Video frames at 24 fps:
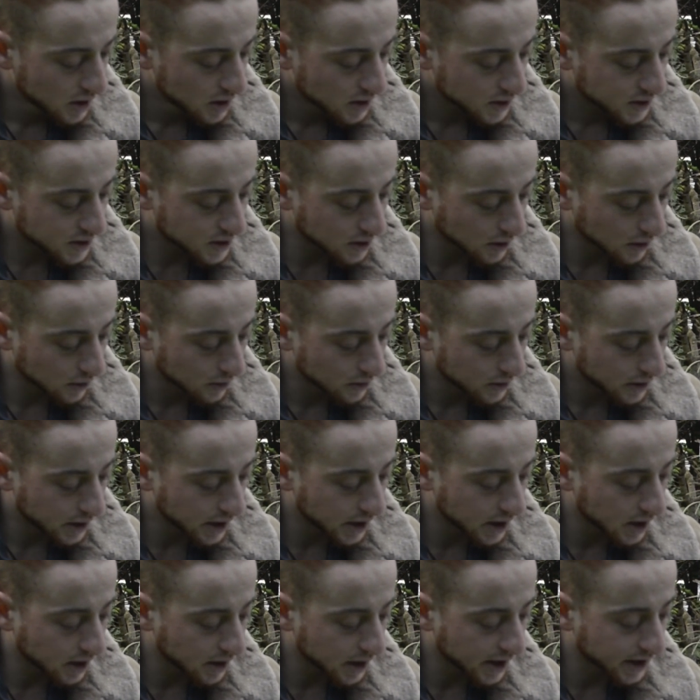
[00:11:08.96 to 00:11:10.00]
So,
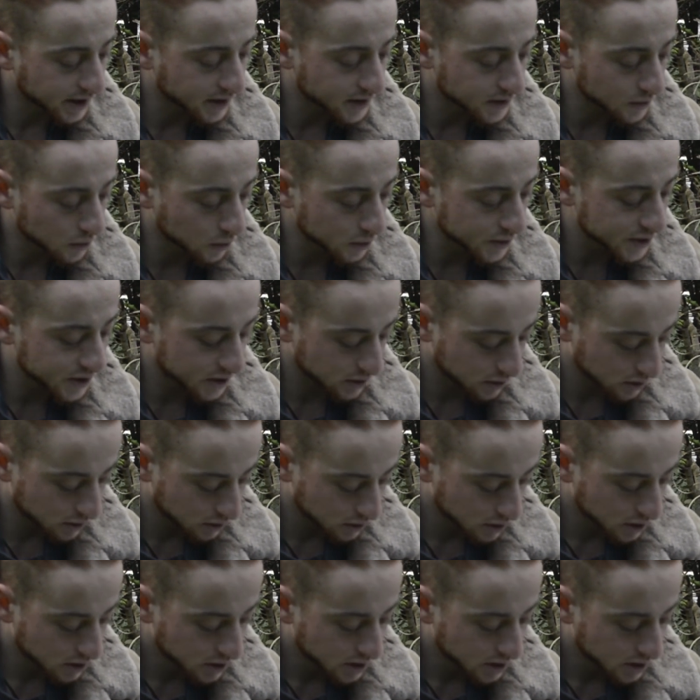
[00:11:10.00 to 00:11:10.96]
and also